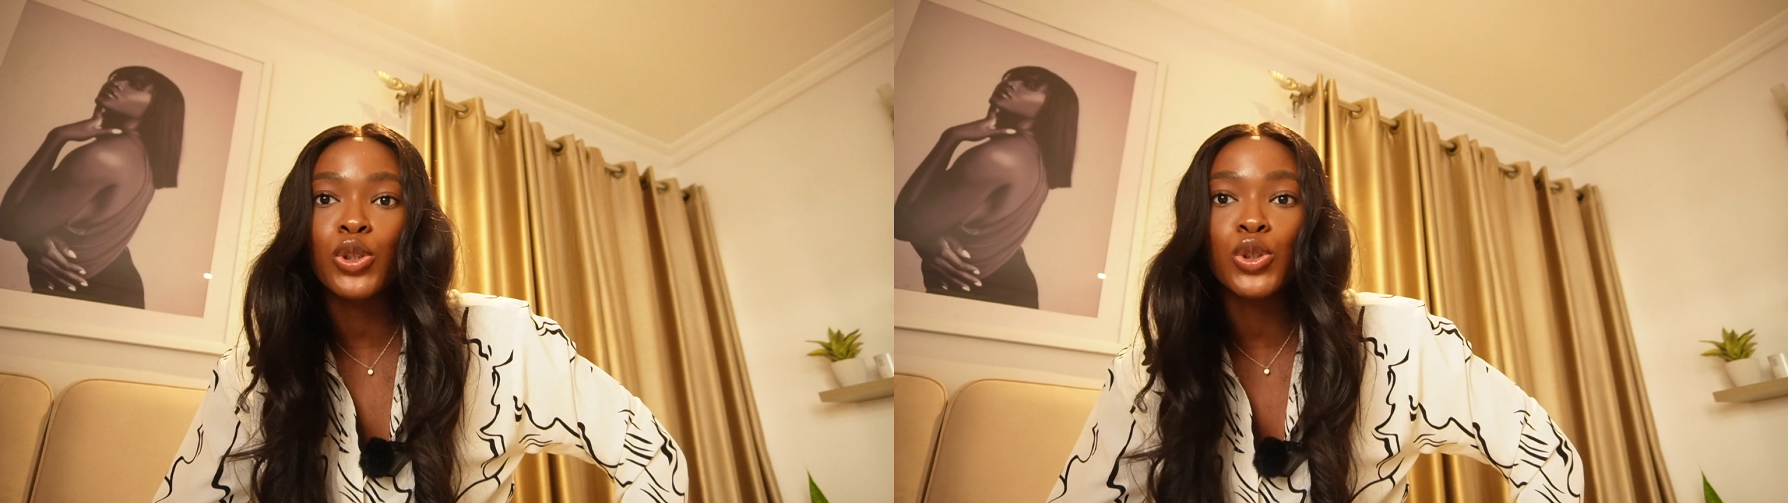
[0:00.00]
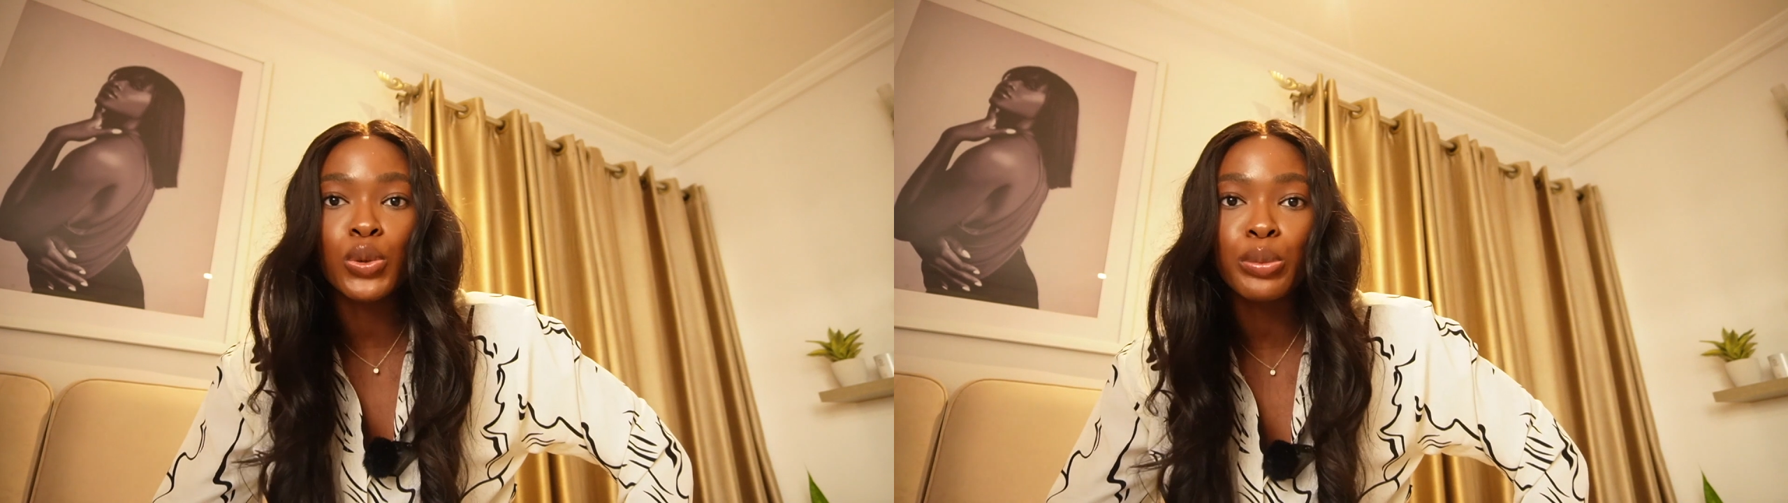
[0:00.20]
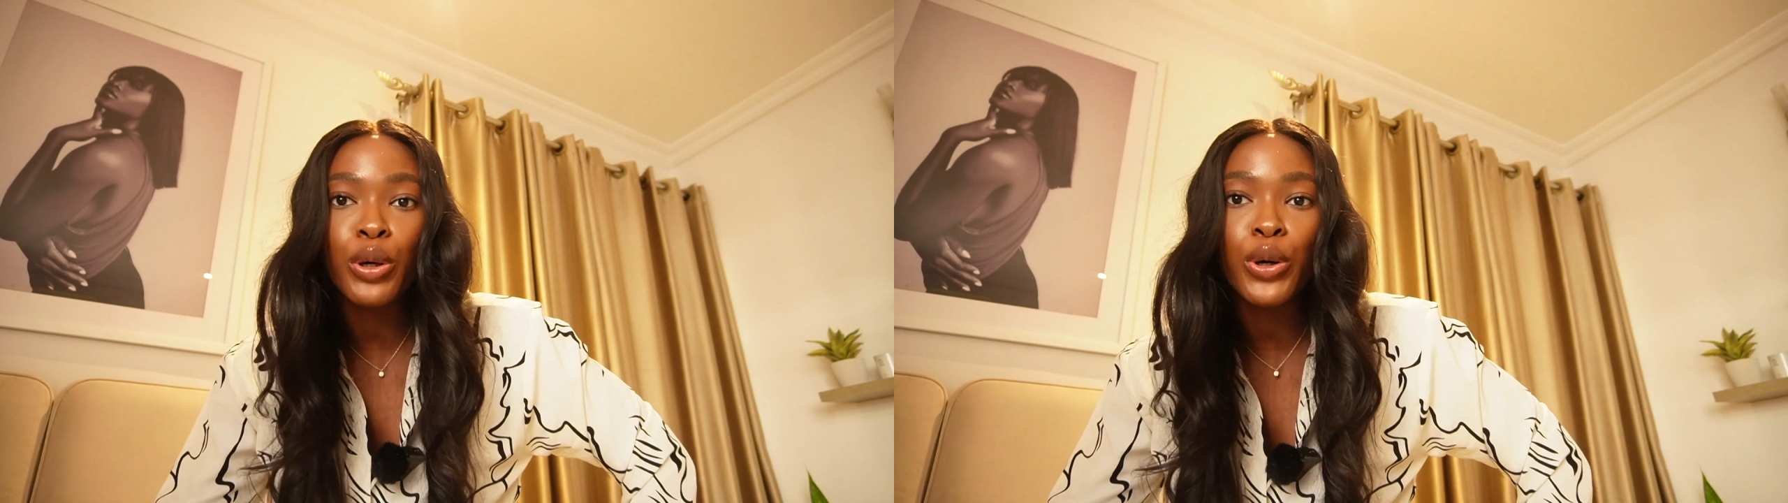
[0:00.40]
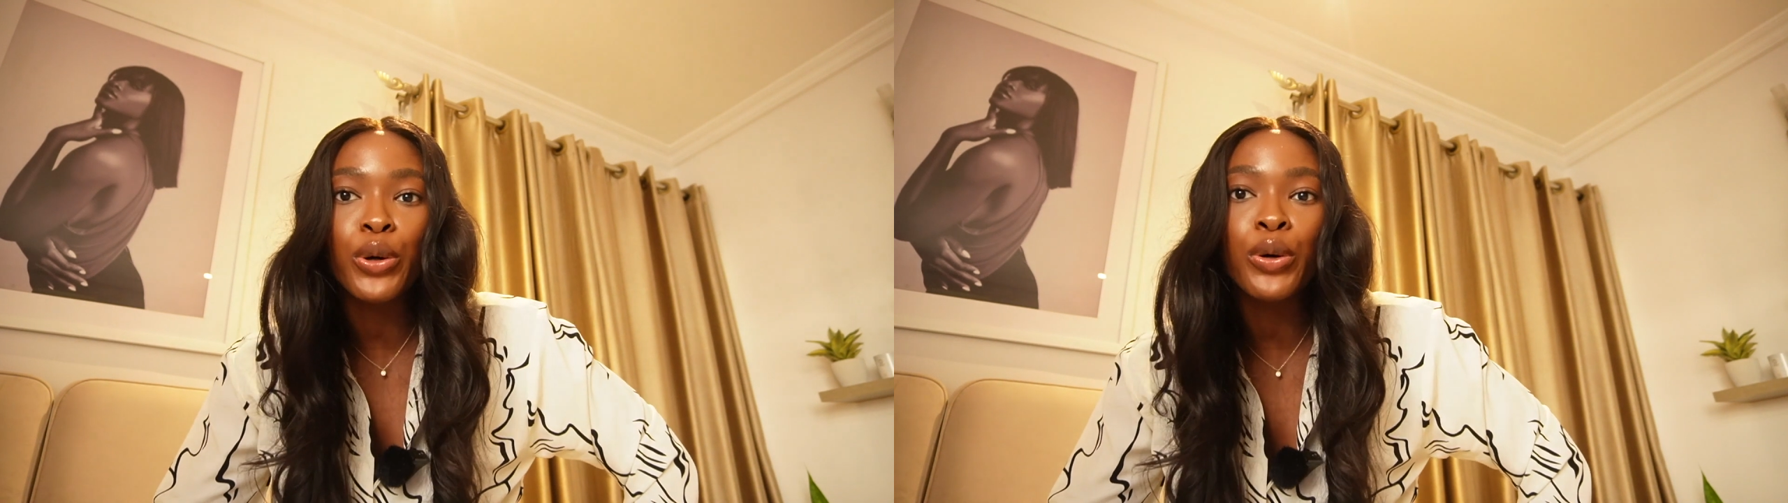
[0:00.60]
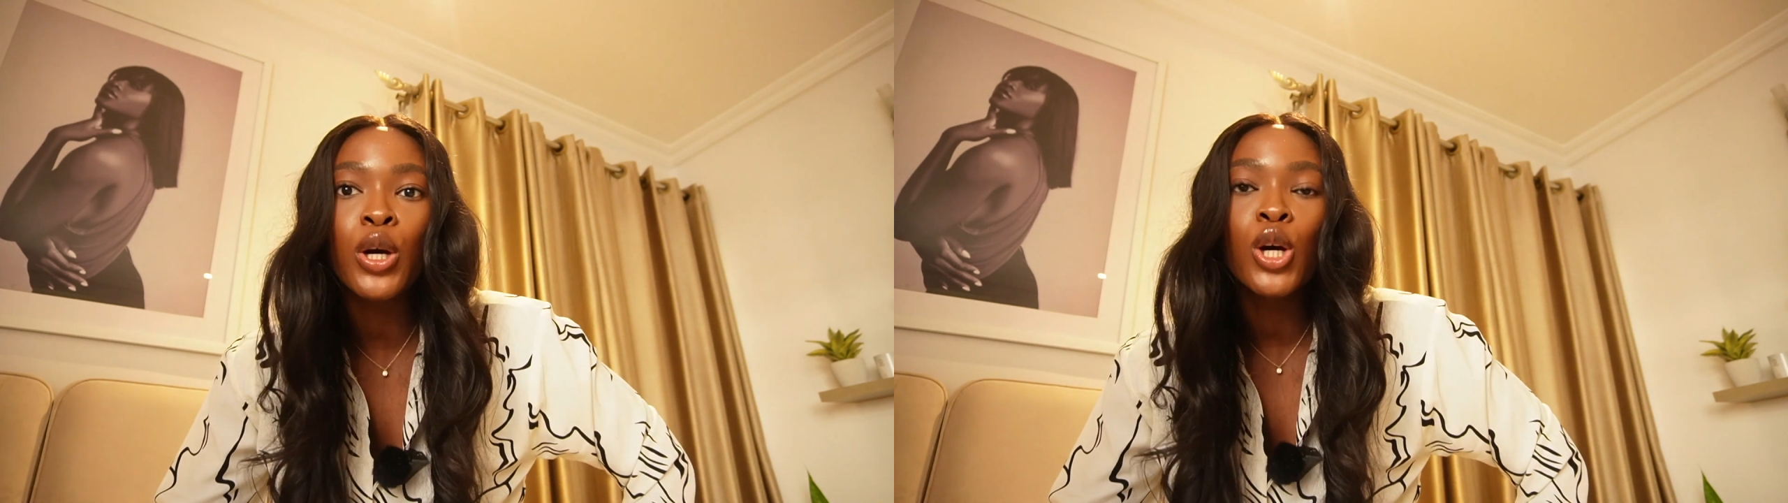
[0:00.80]
or
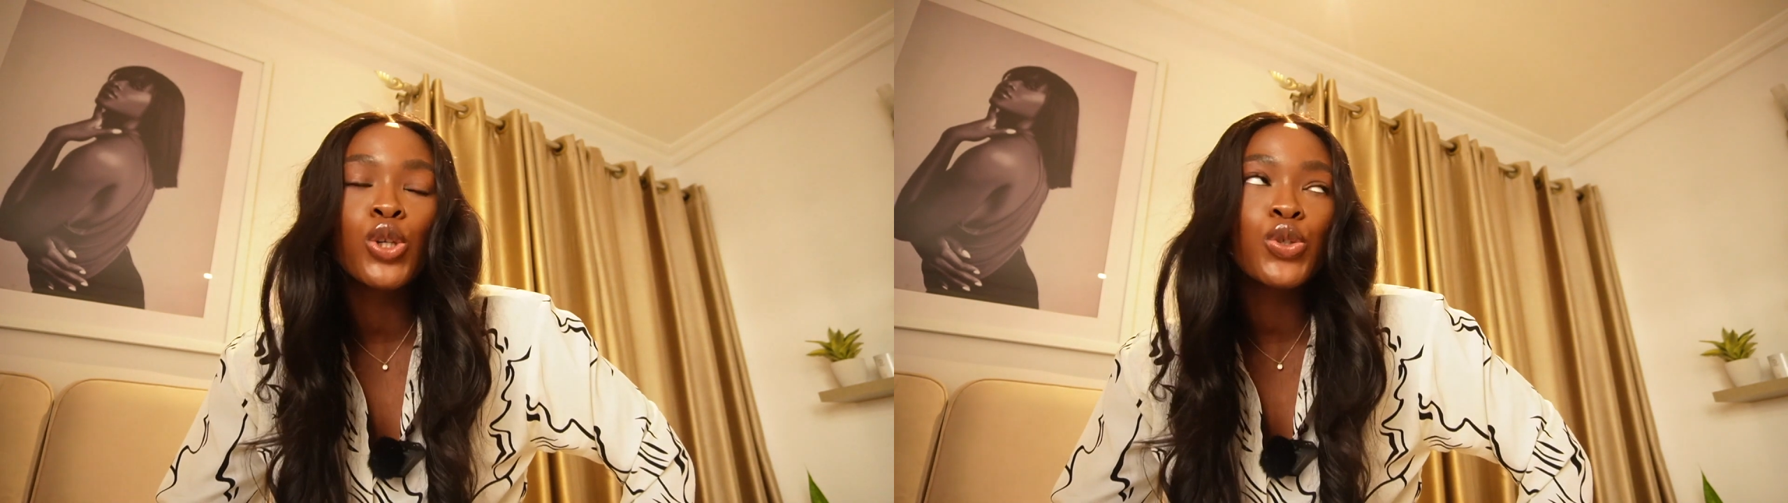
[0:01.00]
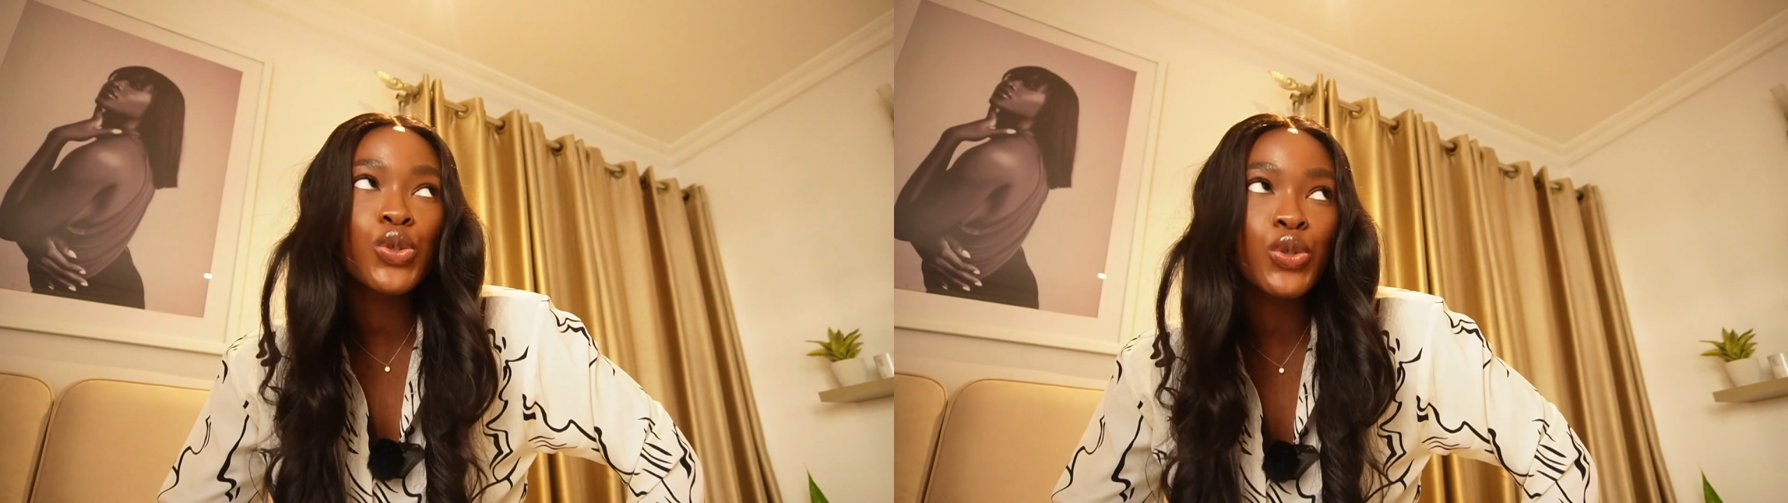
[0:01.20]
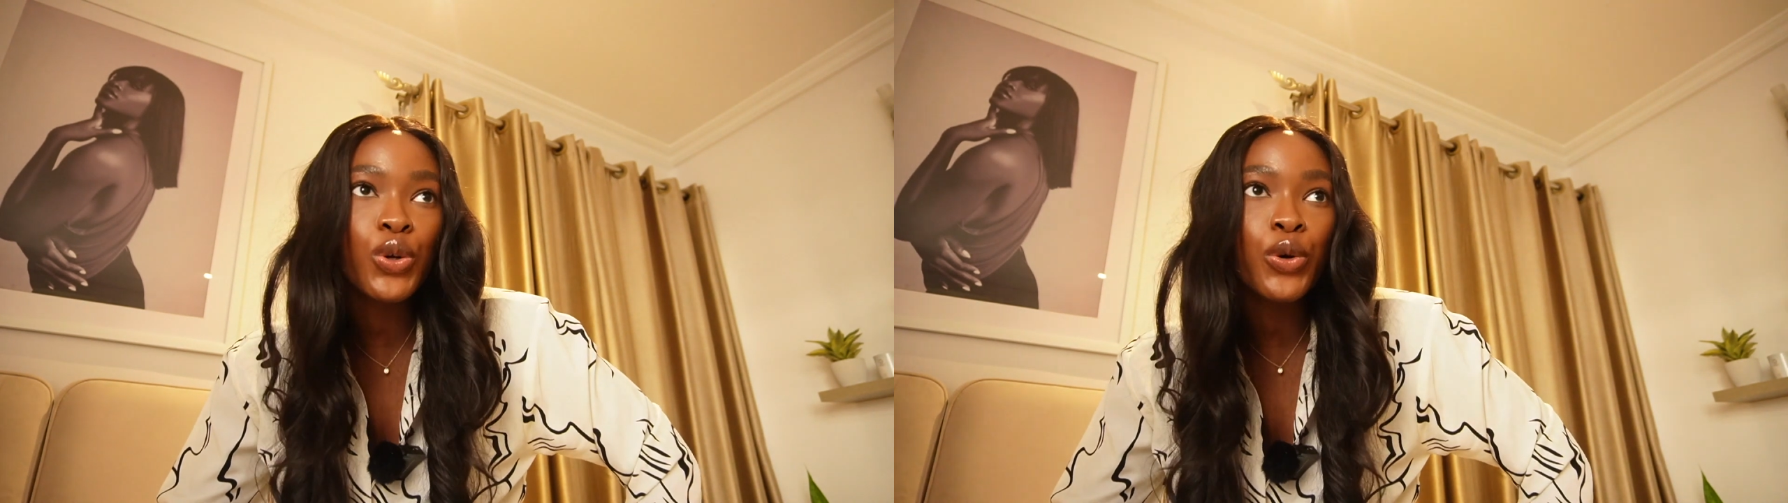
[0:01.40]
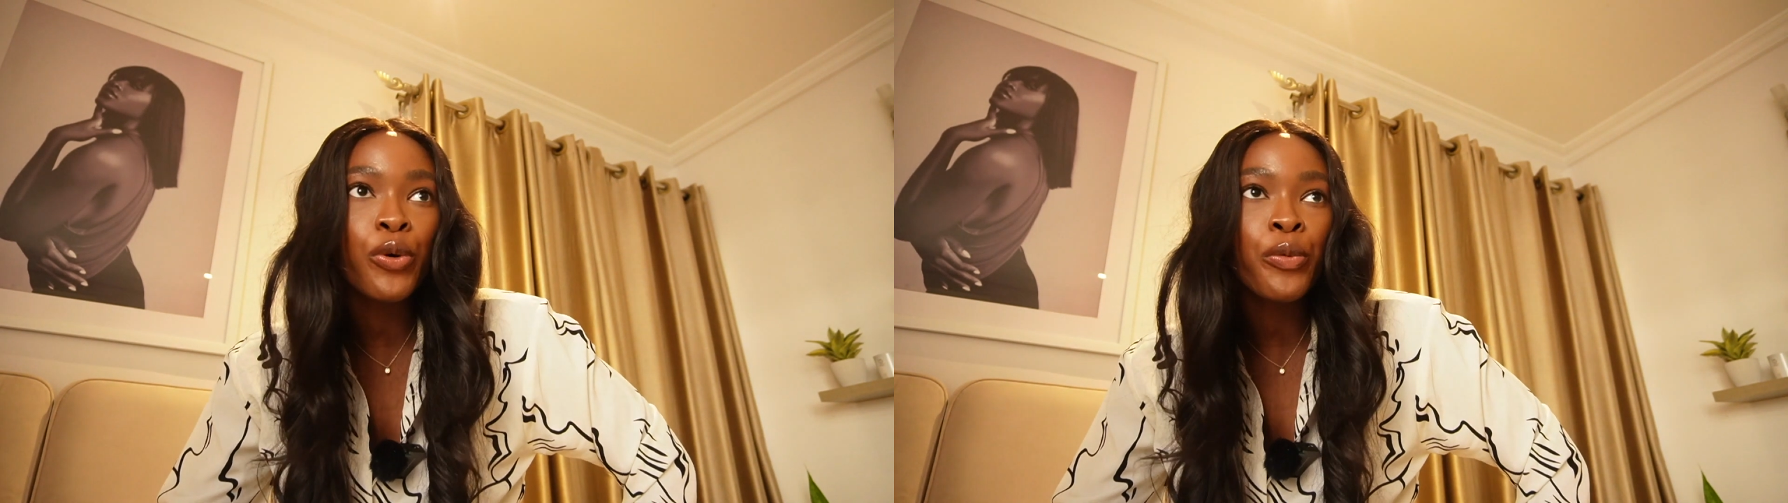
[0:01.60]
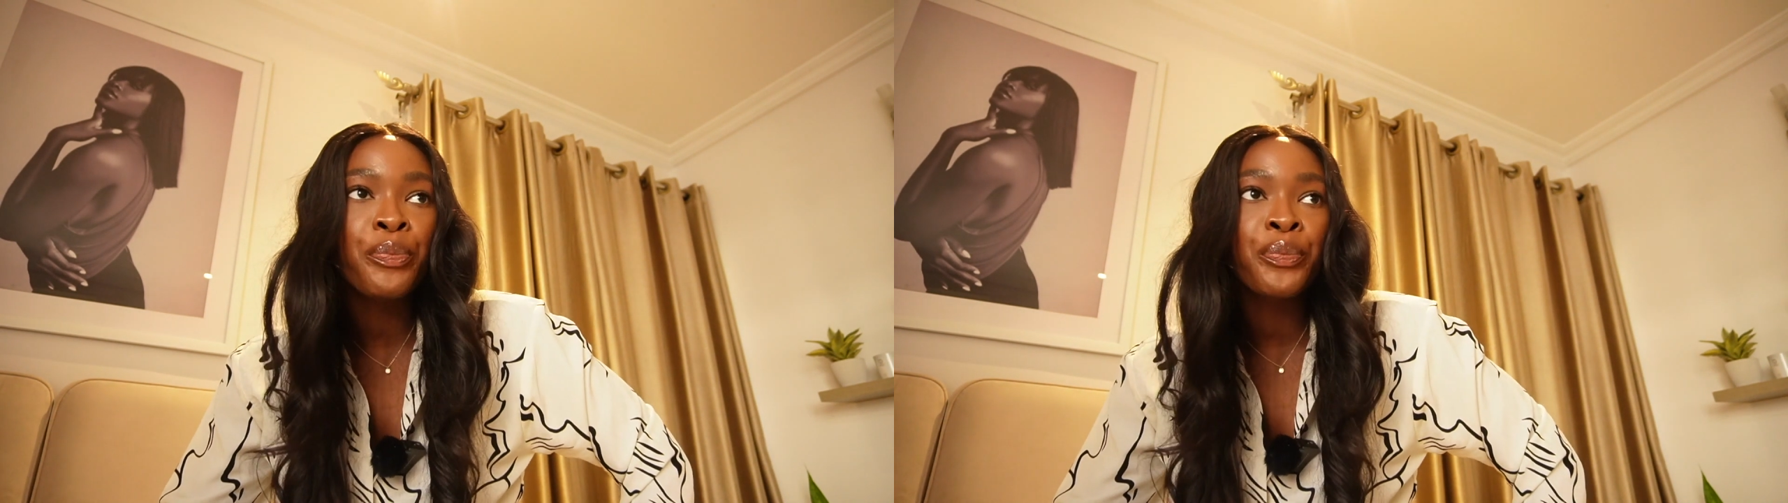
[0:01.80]
tomorrow.
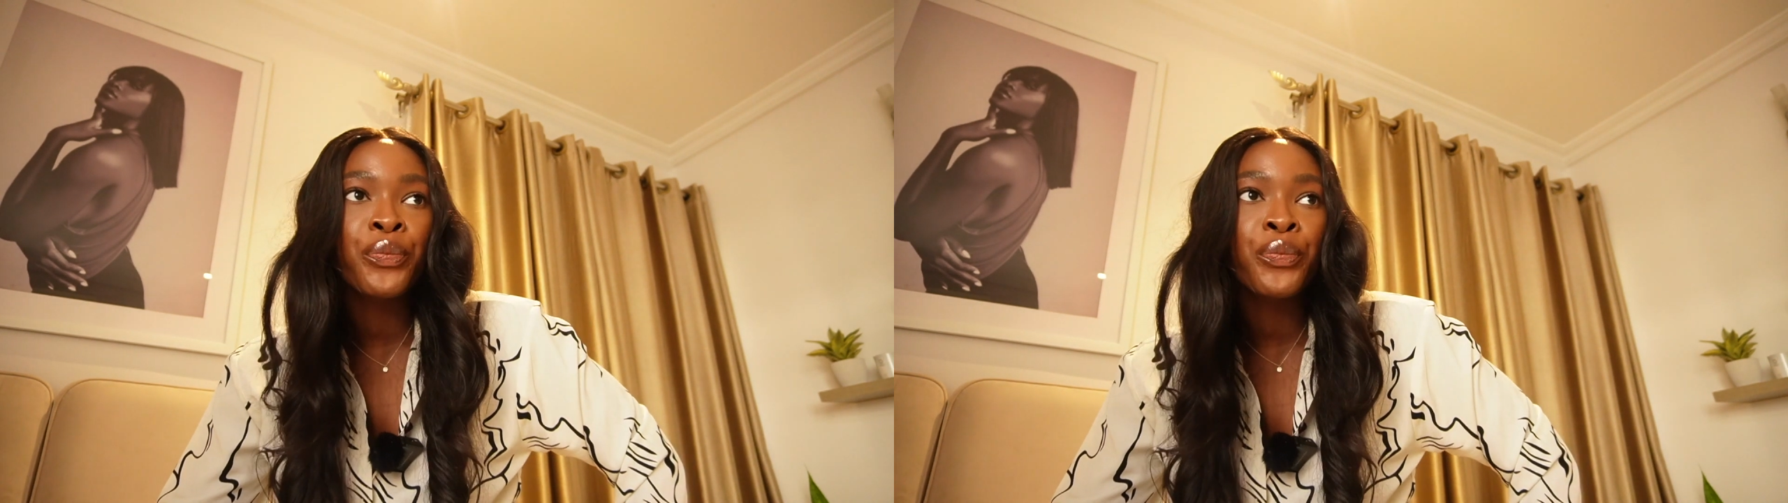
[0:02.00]
So